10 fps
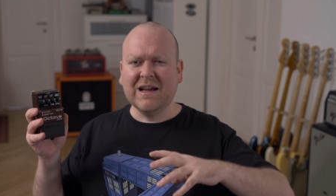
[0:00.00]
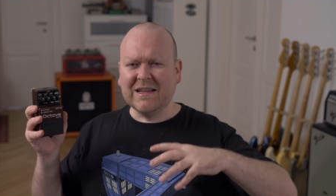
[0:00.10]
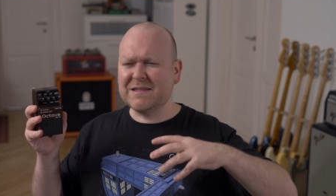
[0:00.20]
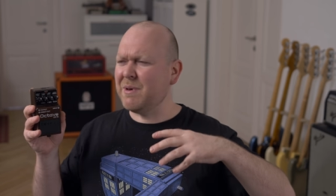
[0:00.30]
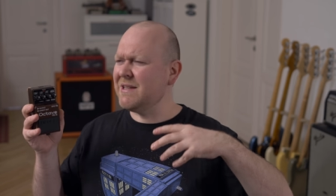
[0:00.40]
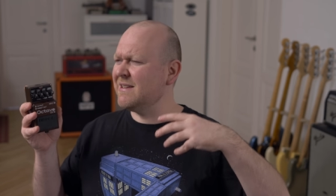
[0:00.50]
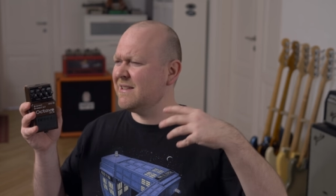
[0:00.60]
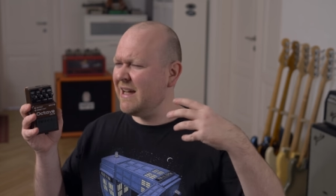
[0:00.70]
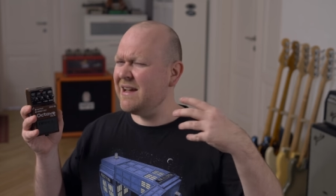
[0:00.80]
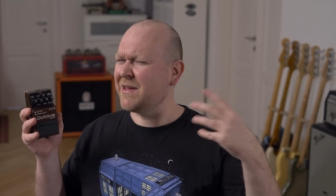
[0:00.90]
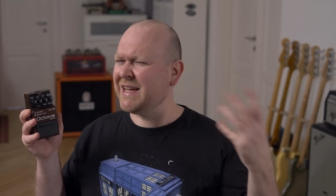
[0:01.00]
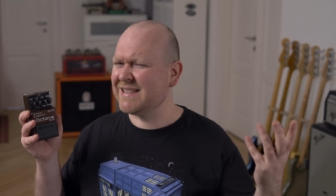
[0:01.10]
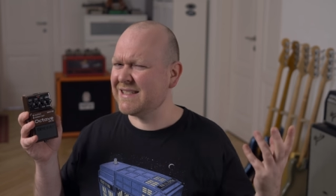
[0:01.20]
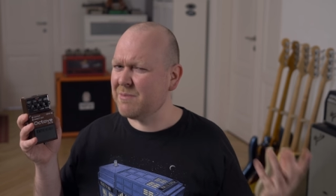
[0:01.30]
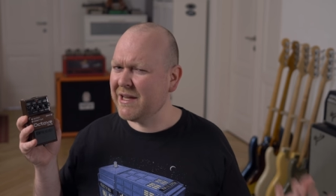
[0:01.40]
It's basically, I
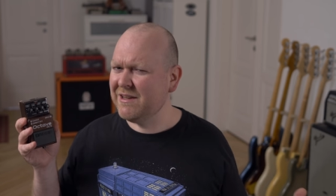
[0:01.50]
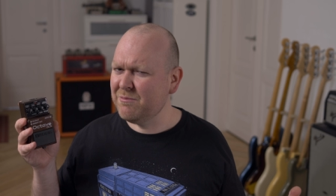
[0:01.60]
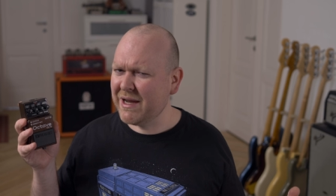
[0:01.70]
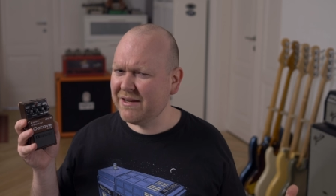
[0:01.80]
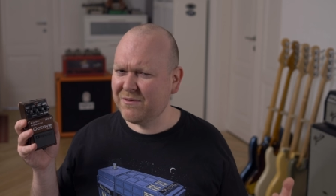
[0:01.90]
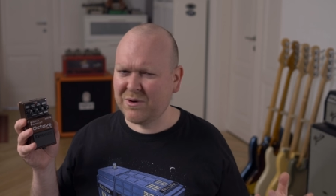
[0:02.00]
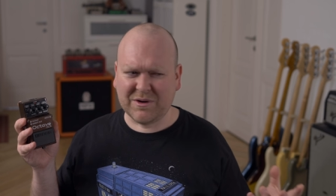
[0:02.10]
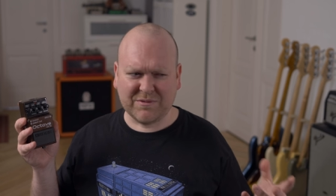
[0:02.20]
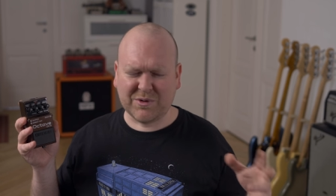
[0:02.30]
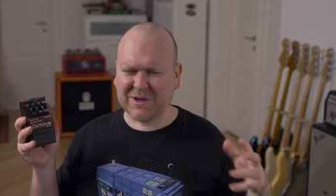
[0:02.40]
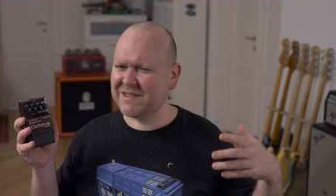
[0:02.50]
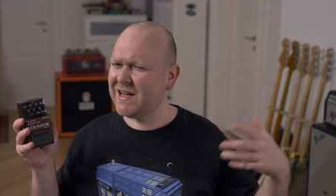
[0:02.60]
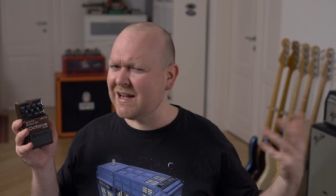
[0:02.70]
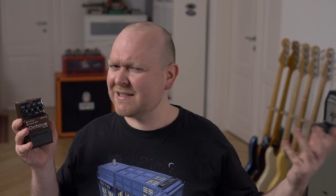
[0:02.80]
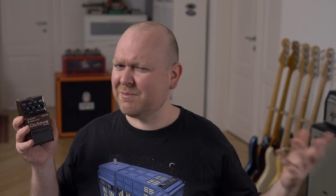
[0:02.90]
guess it's mainly made for, for
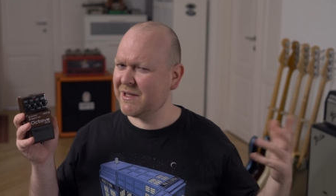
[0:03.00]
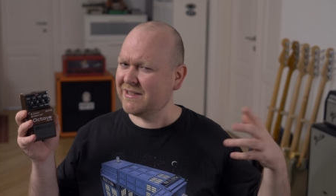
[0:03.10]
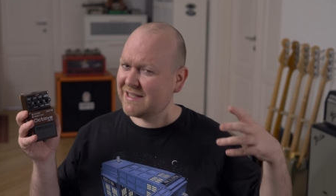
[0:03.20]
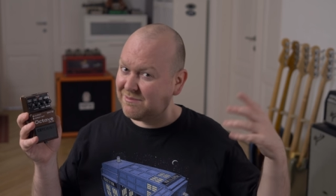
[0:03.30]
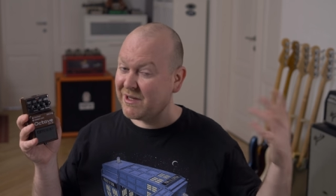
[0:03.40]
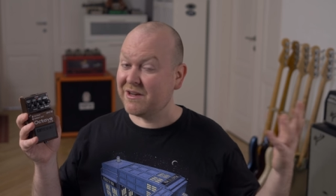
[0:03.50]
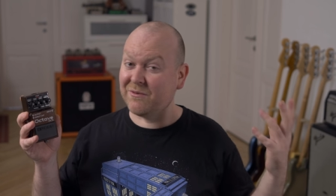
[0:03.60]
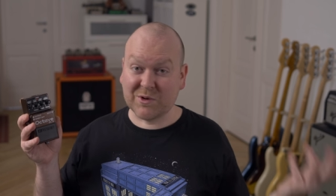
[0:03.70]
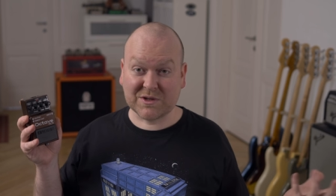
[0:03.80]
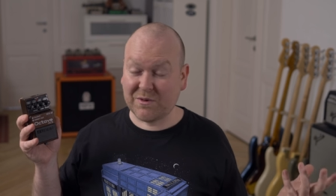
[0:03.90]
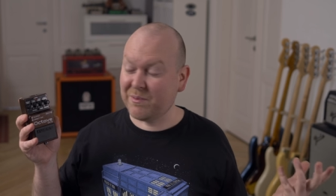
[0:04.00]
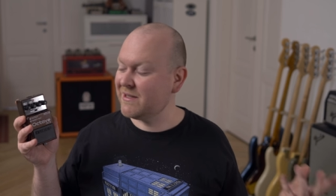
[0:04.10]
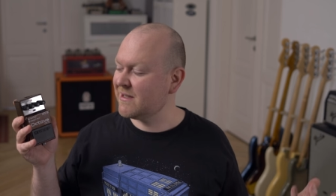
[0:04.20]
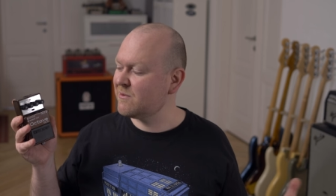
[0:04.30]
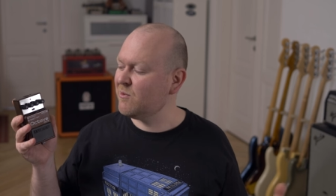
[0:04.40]
guitars, but it doesn't matter, it works for
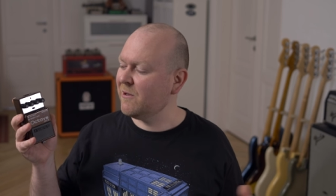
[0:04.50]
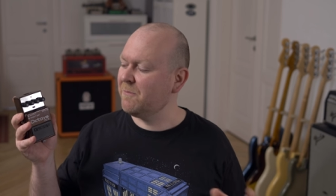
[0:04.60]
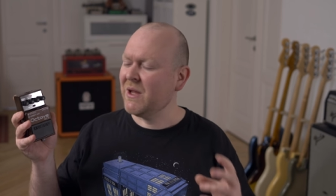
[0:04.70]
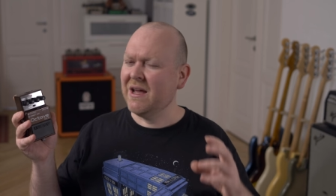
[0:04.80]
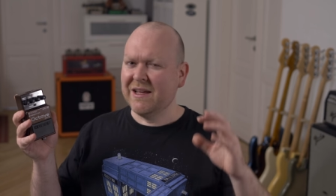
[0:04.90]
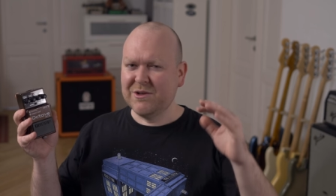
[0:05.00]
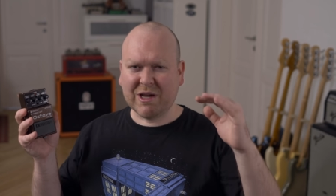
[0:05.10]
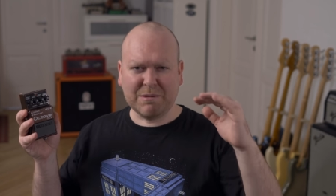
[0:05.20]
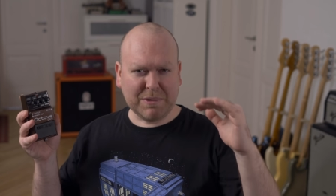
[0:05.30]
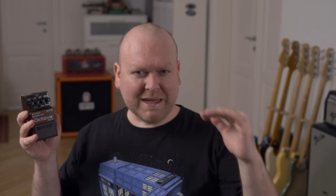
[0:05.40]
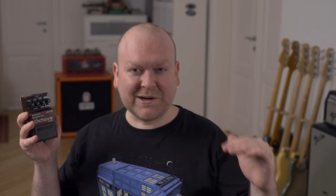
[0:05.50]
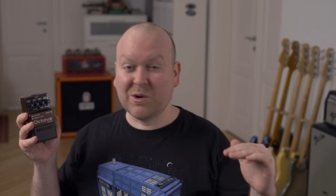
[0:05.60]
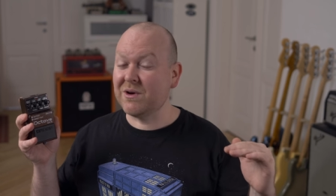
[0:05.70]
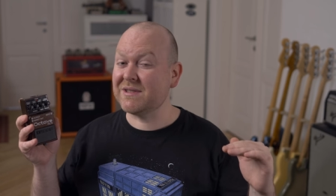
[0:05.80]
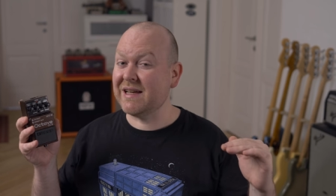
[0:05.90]
bass as well. You can play
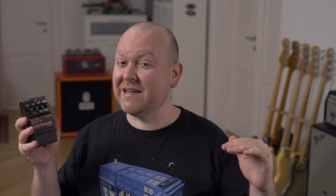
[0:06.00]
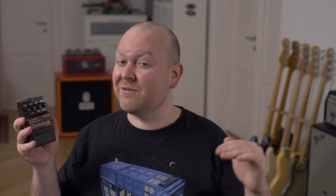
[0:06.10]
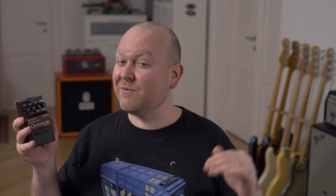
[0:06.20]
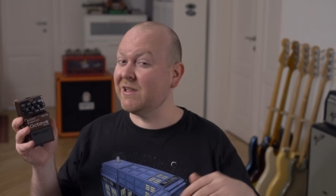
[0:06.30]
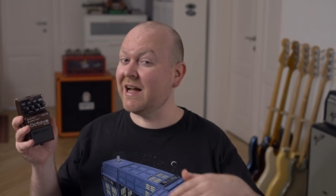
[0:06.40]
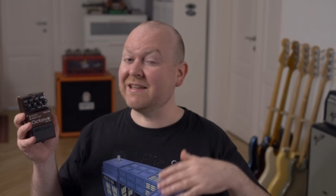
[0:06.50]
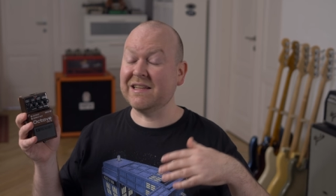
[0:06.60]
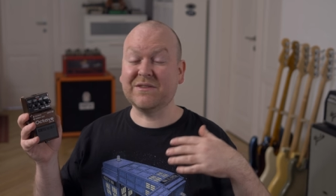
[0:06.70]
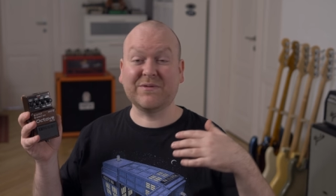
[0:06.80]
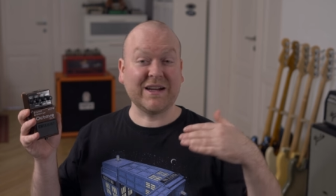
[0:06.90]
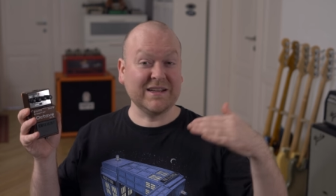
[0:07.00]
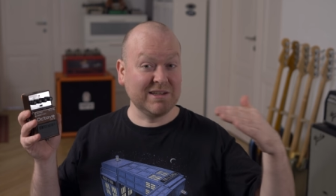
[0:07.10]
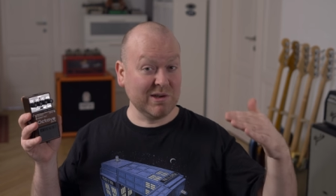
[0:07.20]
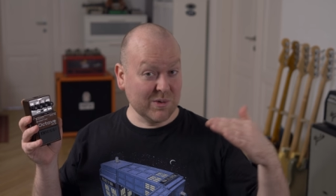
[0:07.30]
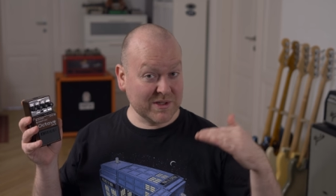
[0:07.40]
chords and it will identify
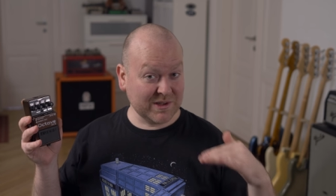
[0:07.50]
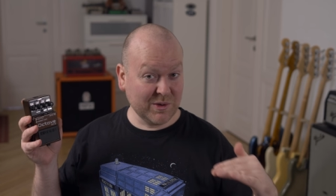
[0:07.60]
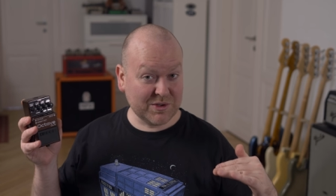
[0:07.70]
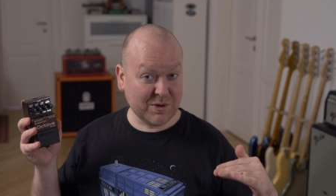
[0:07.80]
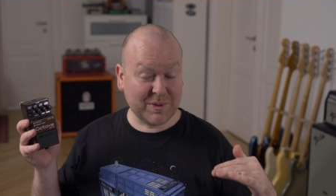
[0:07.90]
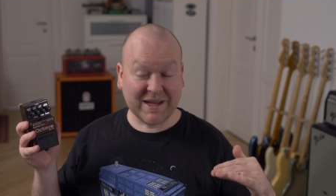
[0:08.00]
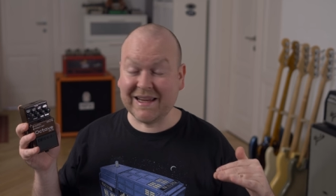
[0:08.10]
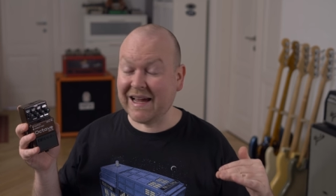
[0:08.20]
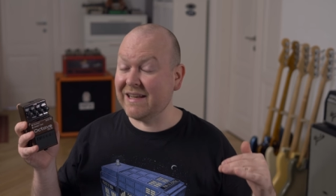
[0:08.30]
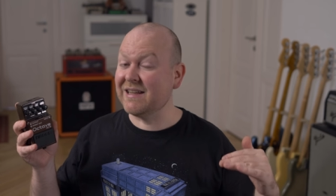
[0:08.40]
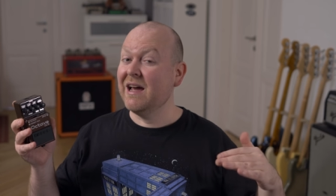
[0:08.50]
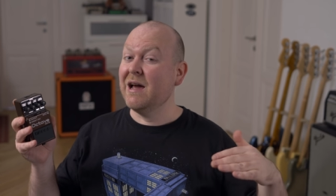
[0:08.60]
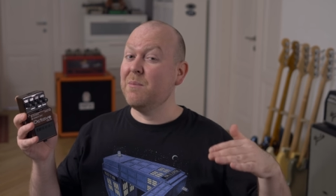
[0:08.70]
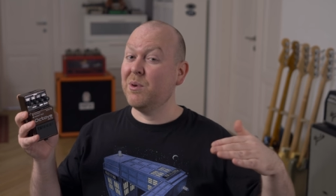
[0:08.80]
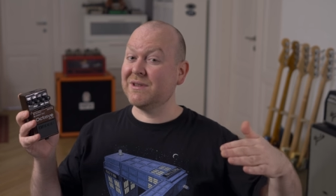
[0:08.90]
the lowest note you're playing and
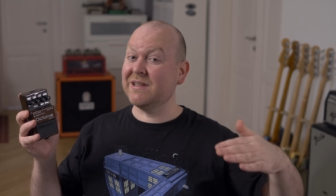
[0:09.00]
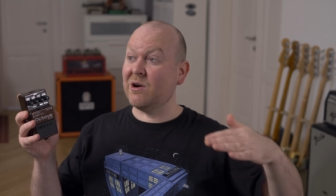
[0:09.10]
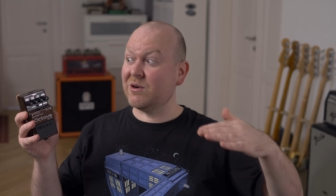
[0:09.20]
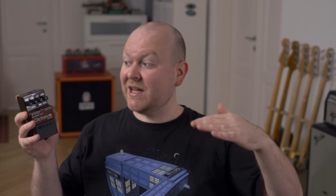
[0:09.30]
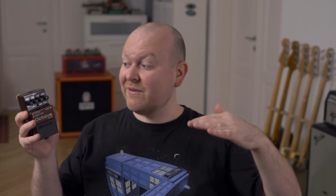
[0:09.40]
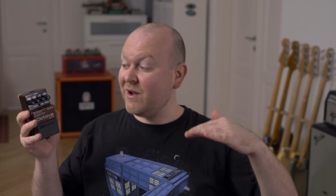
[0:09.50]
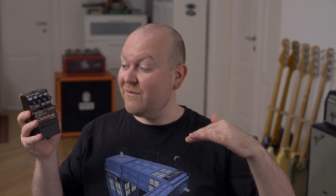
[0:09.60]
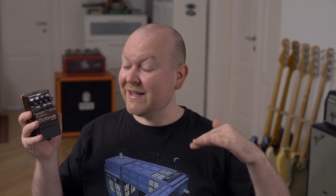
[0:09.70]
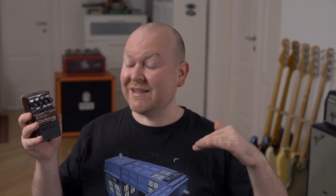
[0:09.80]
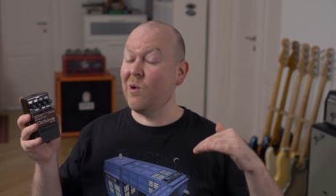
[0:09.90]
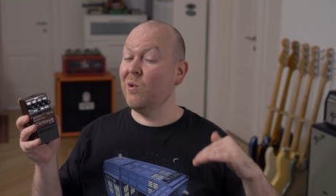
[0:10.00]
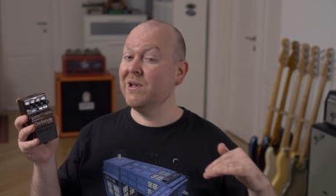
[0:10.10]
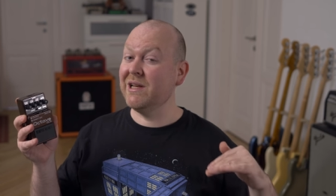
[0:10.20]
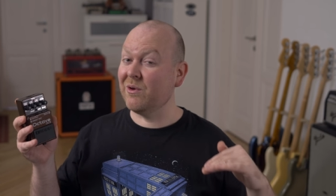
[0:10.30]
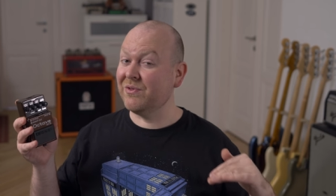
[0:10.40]
put the octaver effect
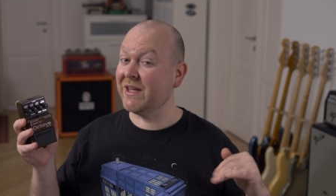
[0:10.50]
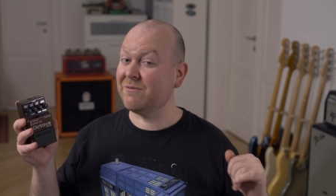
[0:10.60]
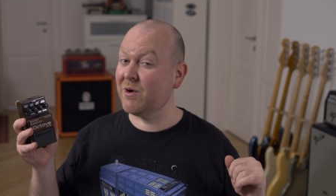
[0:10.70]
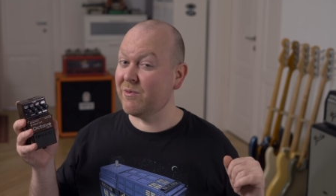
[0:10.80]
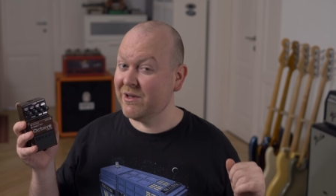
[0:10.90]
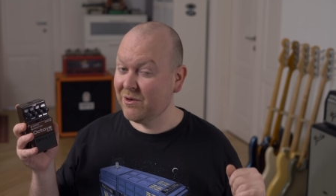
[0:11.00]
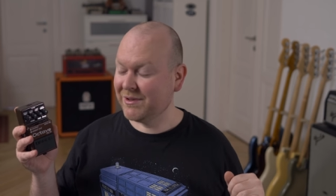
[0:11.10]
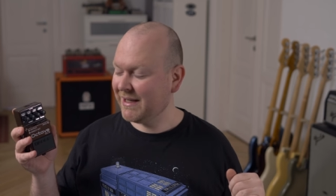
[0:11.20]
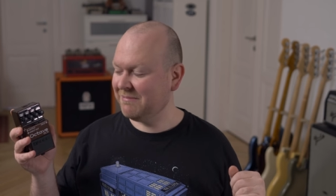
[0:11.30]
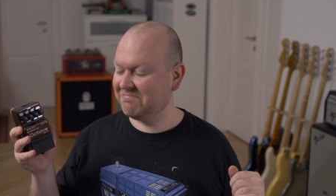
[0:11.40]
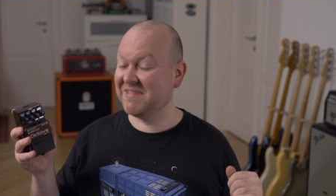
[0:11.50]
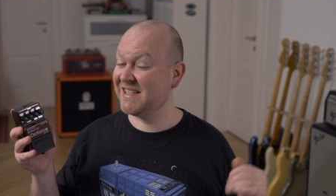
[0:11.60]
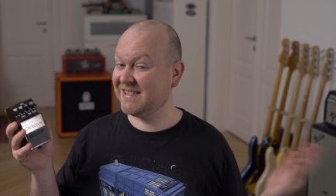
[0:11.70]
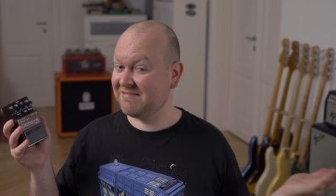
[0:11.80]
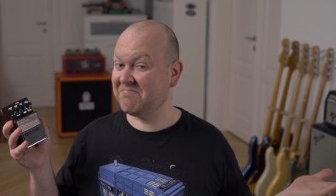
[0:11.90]
only on that very note. And
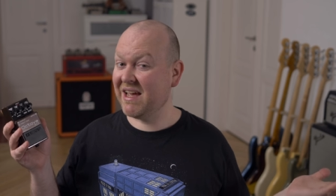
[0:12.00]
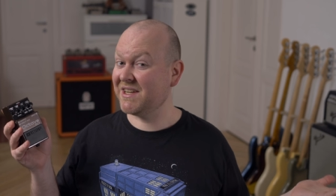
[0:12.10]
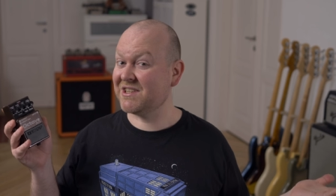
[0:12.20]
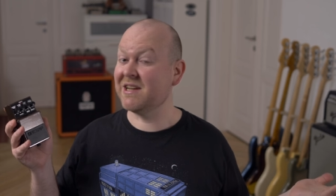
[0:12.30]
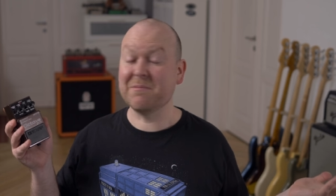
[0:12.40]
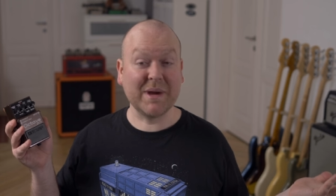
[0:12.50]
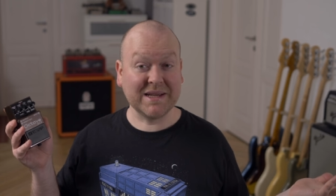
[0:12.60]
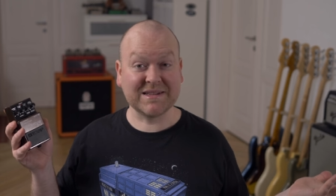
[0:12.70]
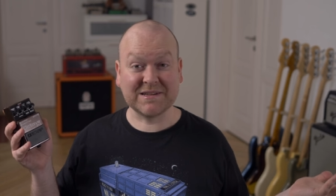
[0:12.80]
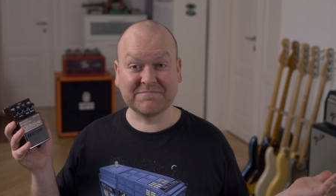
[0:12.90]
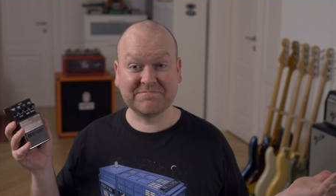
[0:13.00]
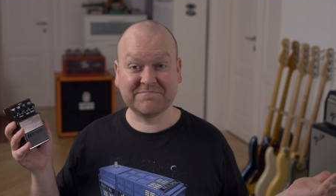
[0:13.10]
this is actually amazing.